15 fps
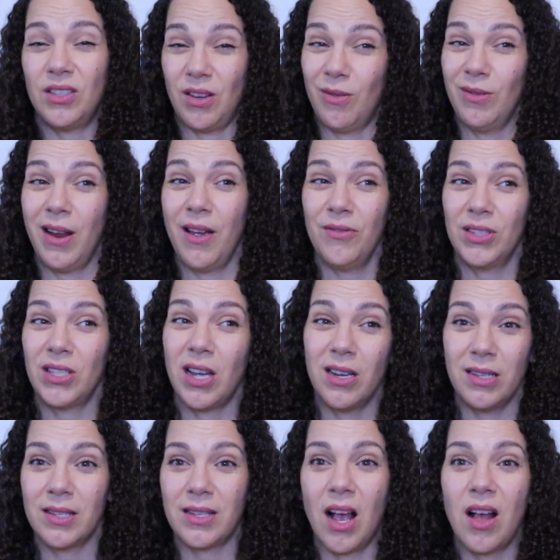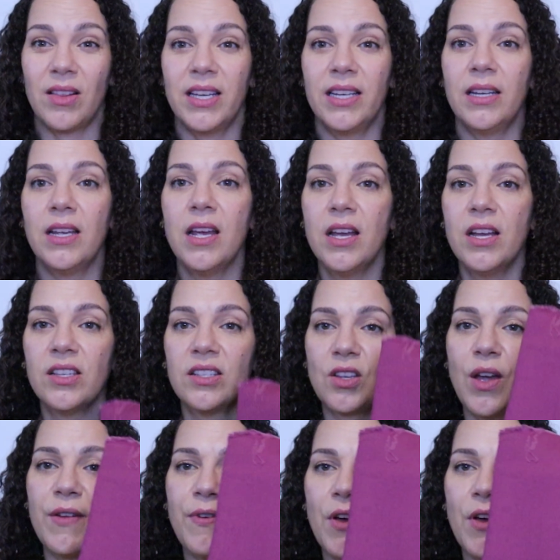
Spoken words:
don't have a ton of solid. So I